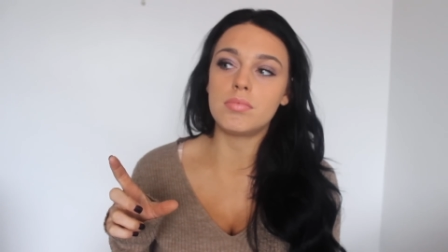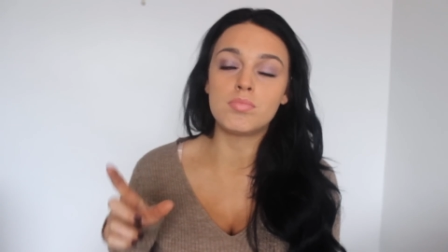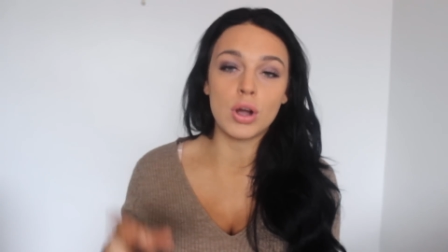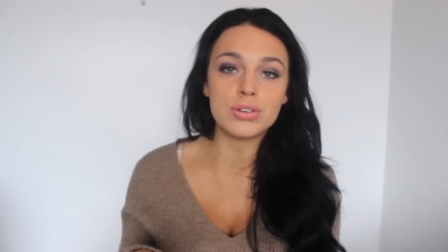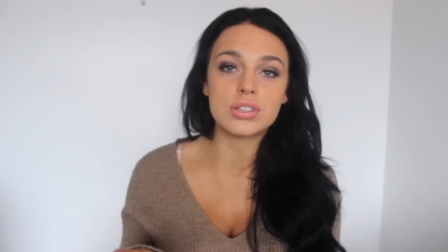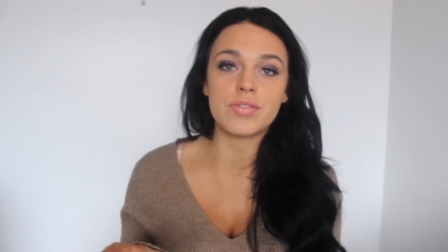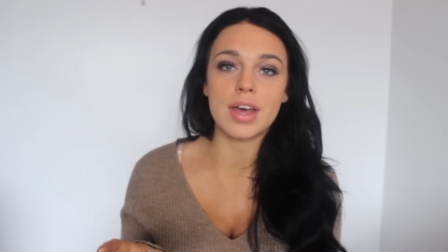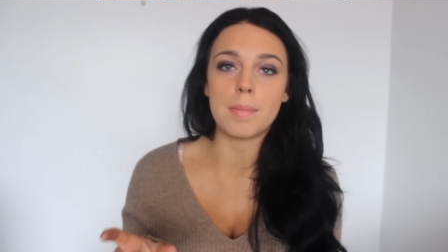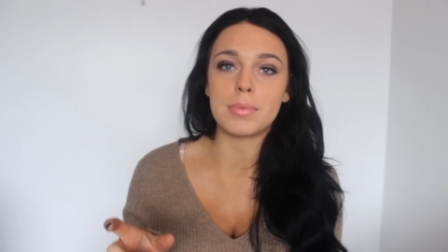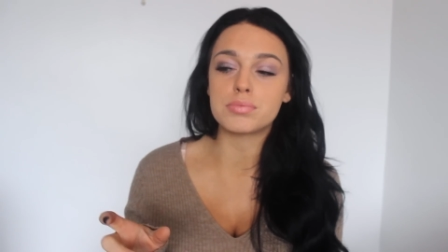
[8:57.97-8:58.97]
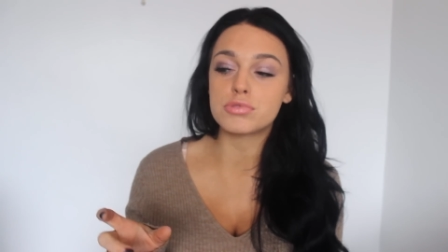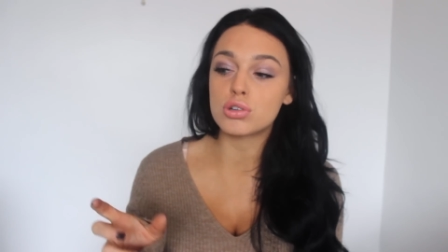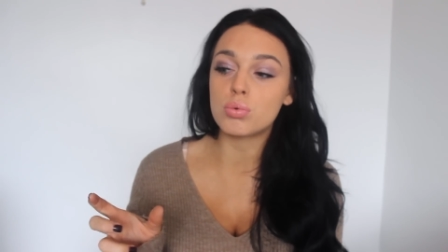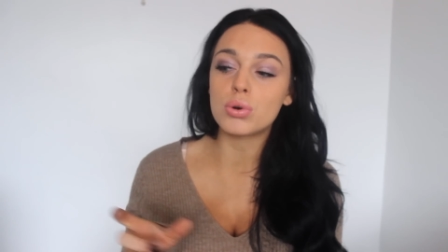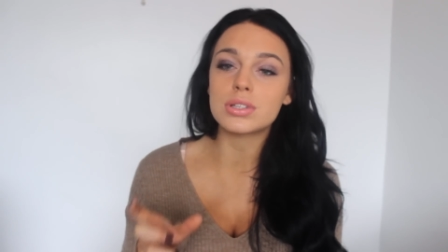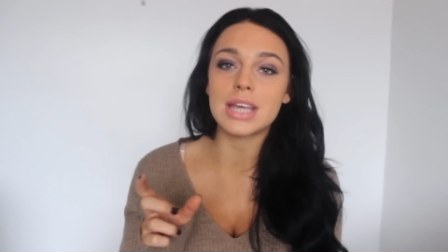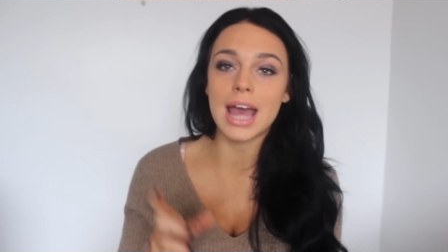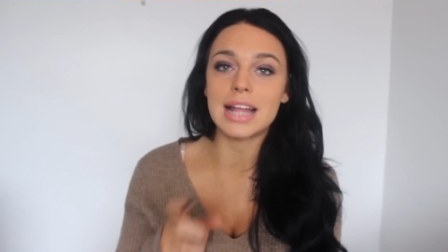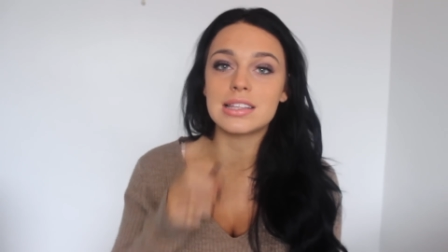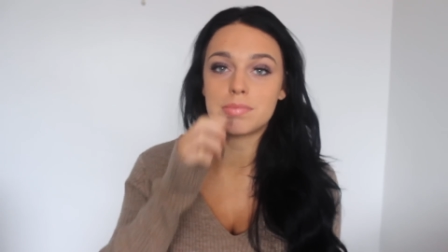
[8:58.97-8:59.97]
most of it, but towards
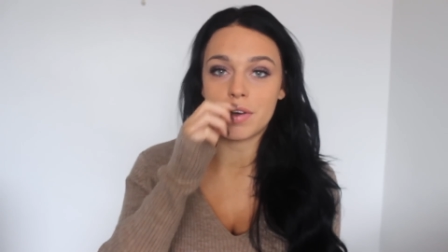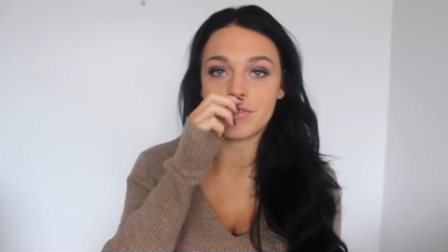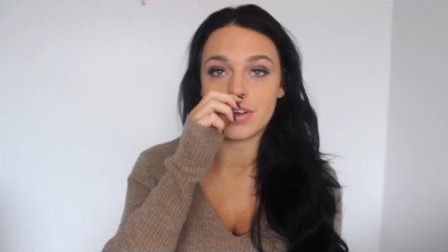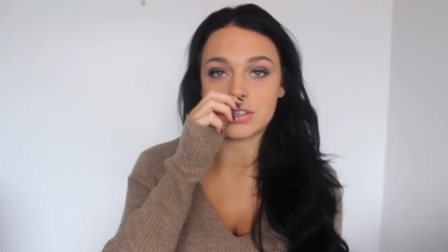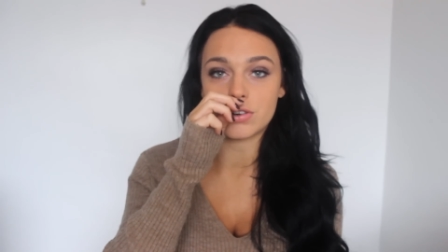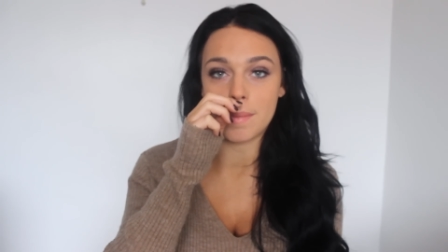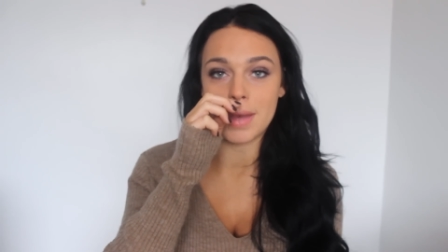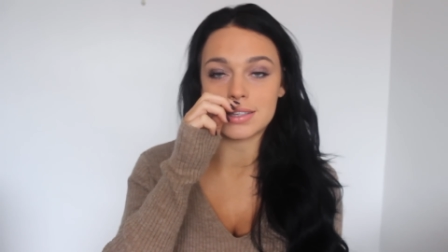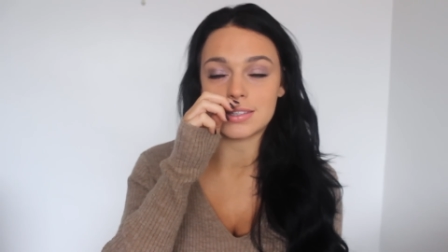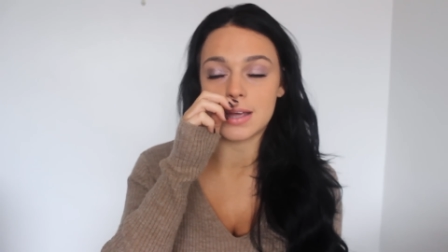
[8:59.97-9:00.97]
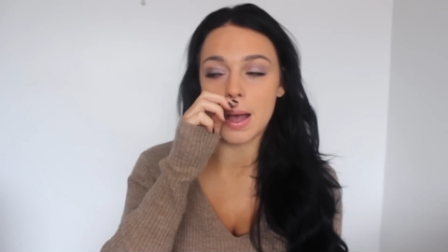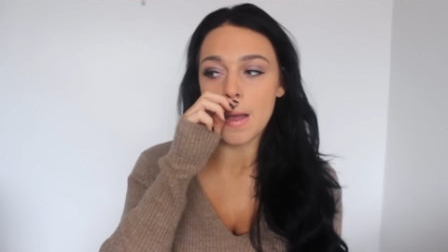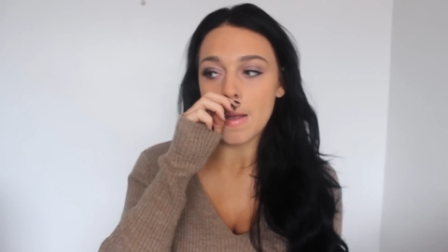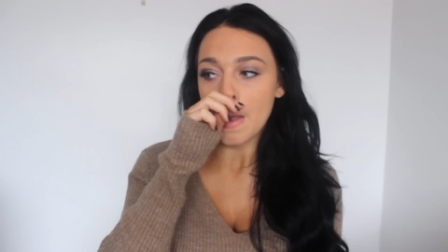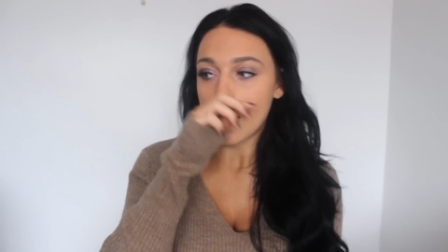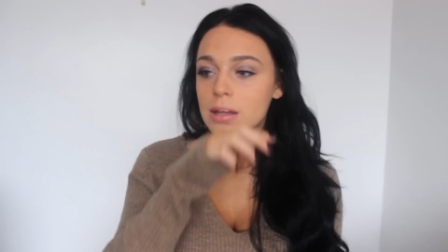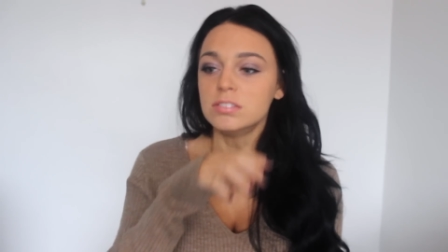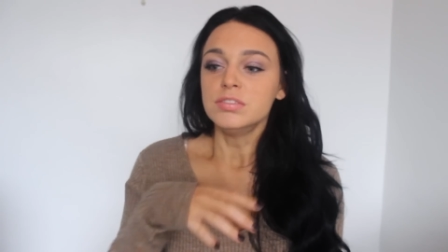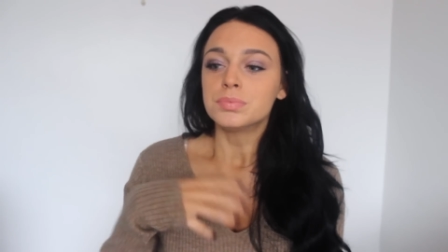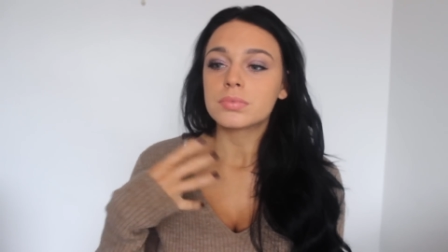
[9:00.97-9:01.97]
the end of my first trimester
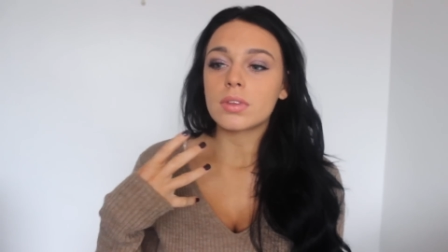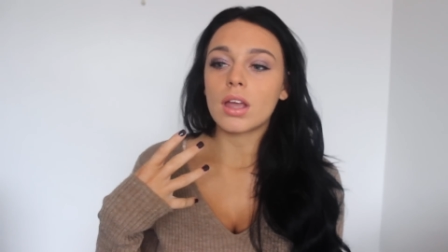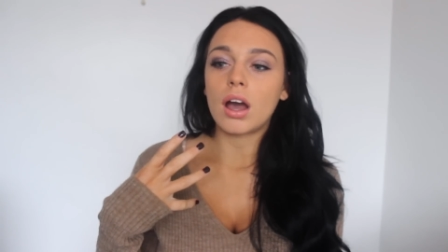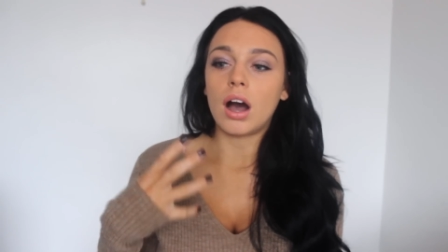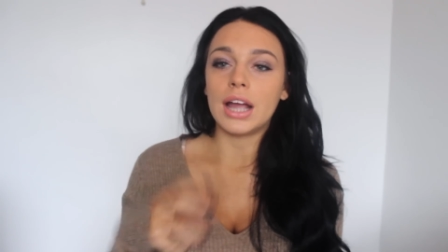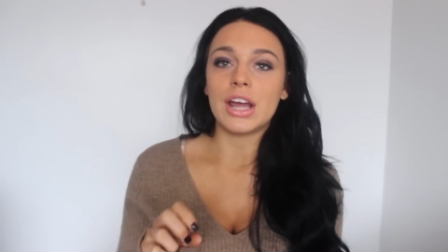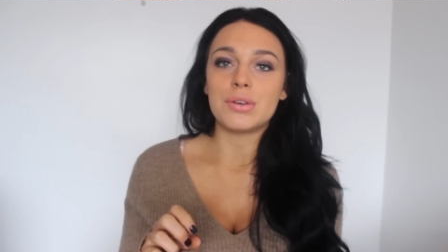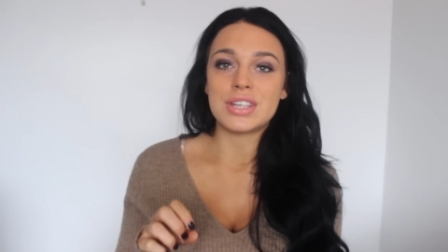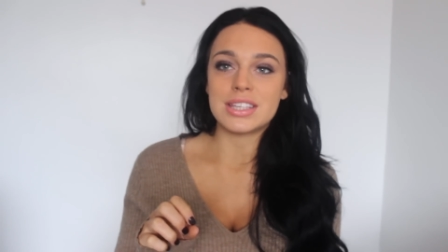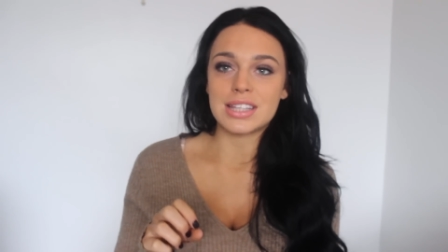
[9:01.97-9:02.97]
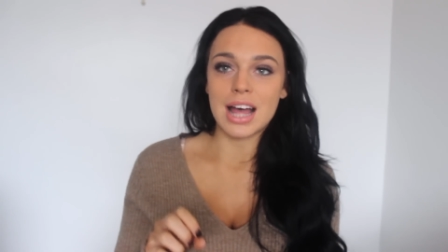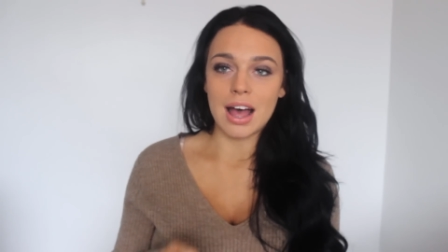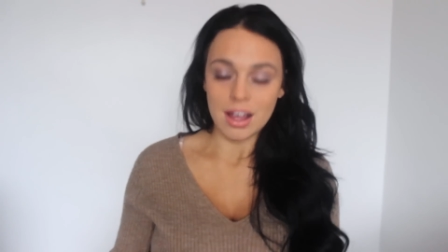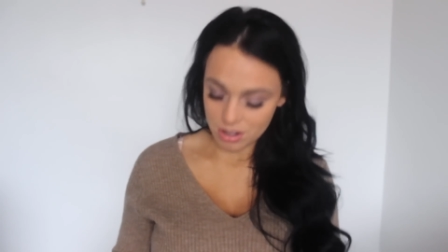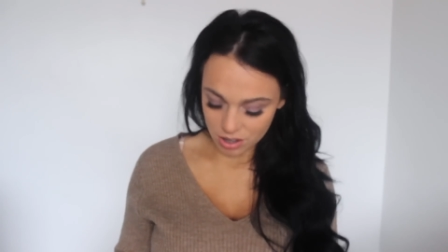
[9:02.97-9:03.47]
I noticed that